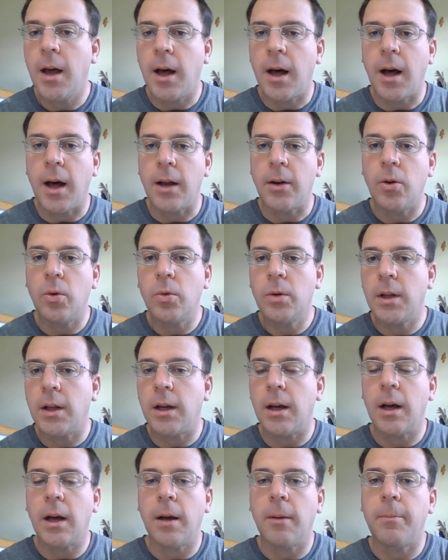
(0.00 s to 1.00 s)
Note,
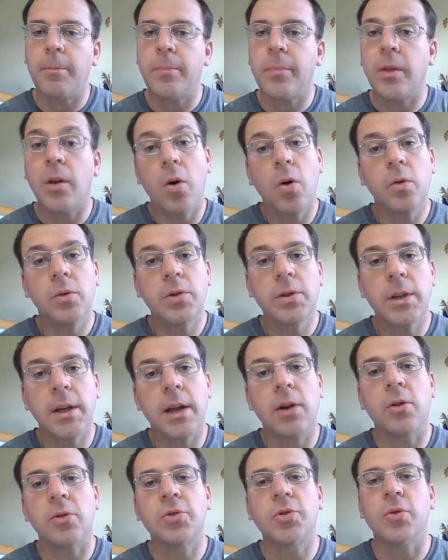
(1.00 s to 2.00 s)
the host can
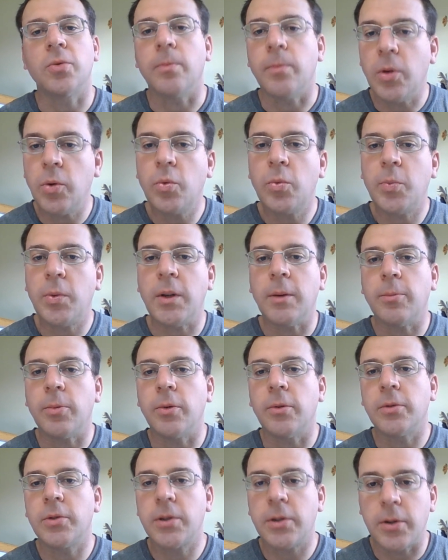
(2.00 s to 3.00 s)
also mute
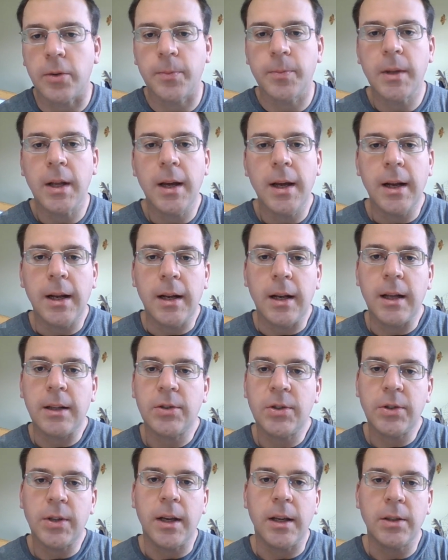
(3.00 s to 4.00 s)
people. So let's
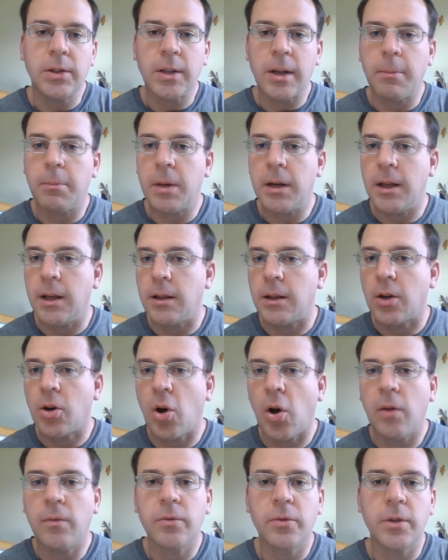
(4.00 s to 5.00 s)
say somebody in the
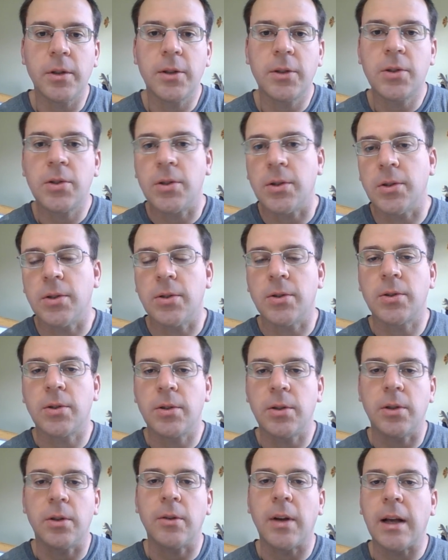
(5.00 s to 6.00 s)
conference is
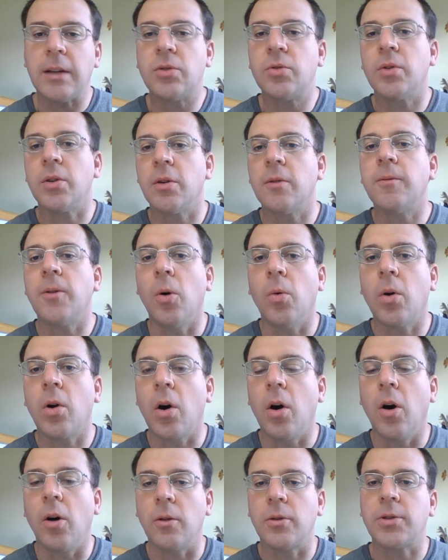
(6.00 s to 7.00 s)
answering a phone
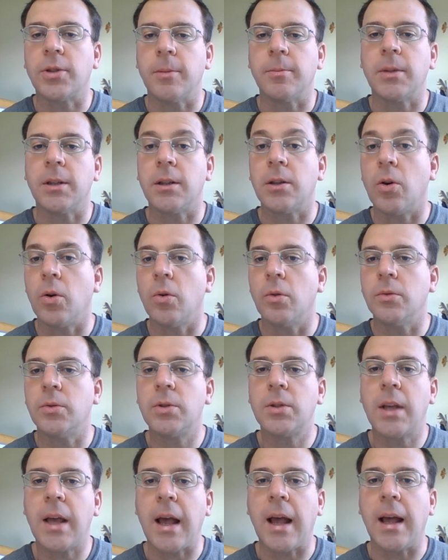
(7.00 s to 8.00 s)
call or something, the
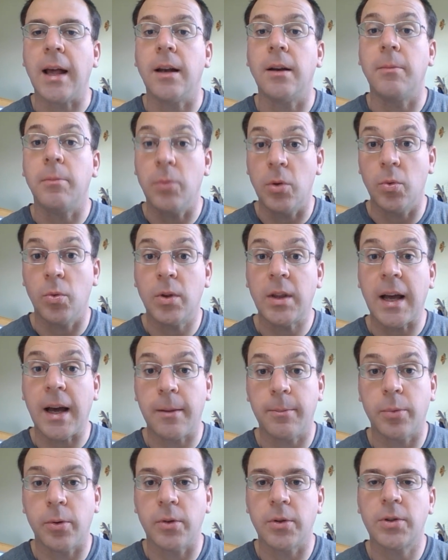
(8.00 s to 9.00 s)
host can mute
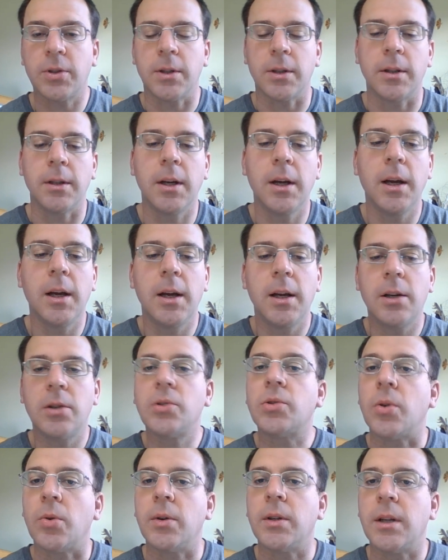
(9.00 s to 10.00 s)
that person
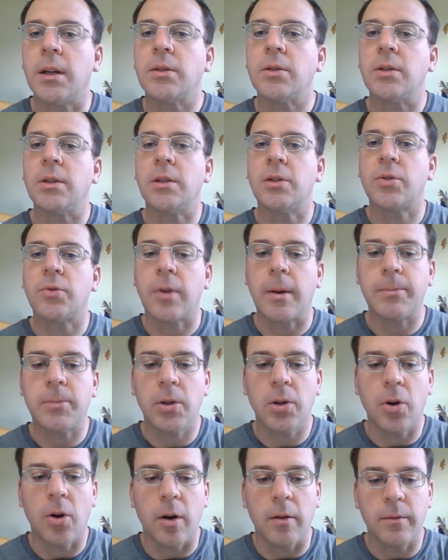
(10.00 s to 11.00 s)
so it doesn't disrupt the
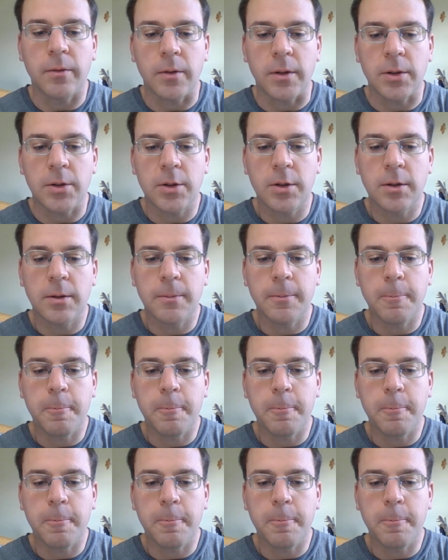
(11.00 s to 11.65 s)
conference.